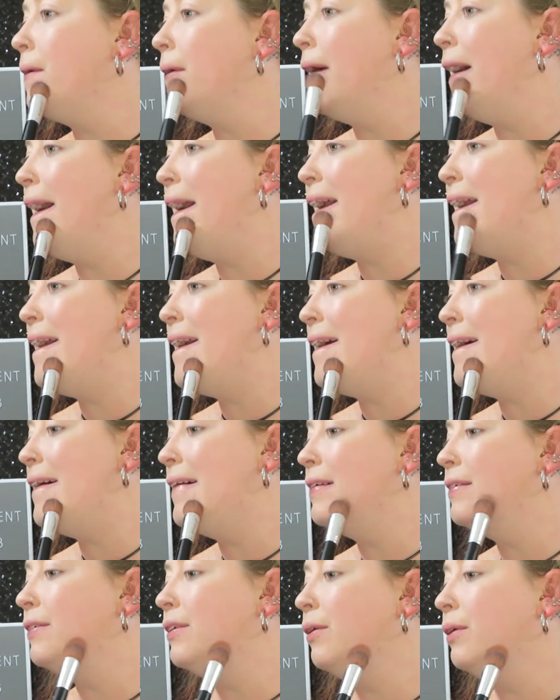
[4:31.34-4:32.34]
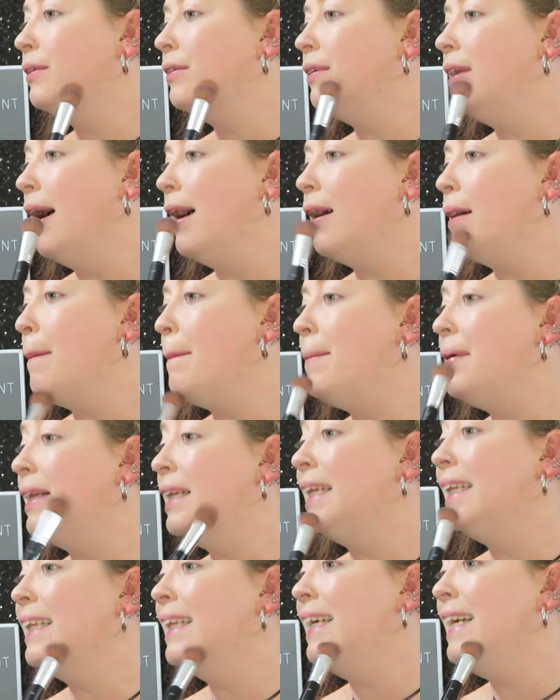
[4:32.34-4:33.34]
right here, so it's not
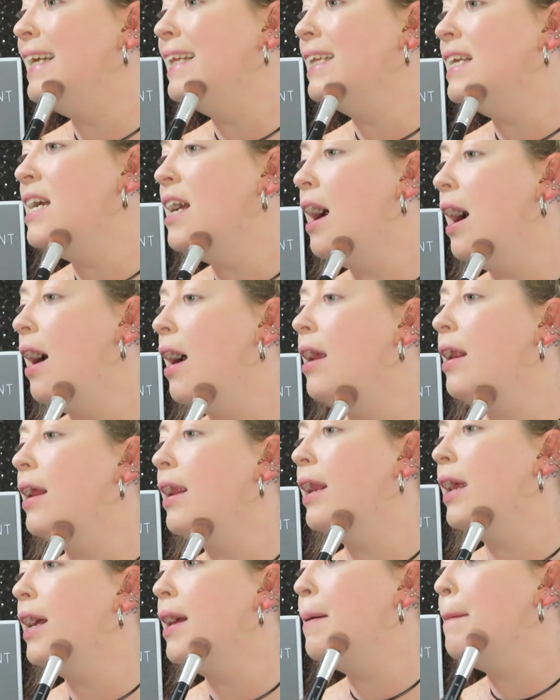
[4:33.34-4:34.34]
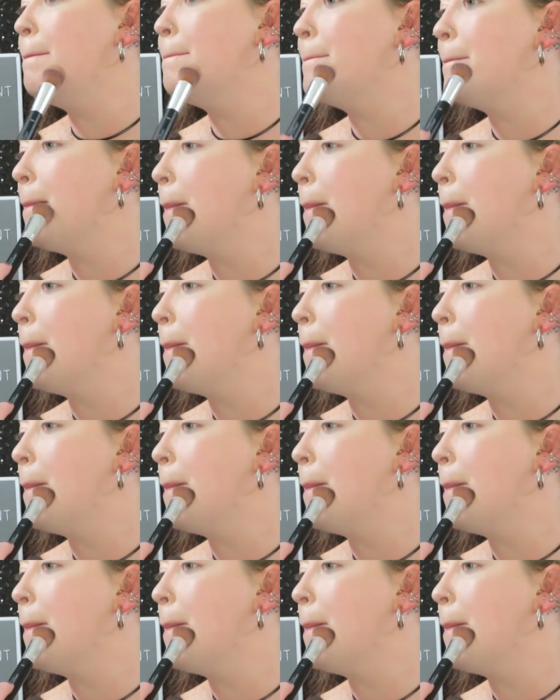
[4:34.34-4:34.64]
completely hiding it,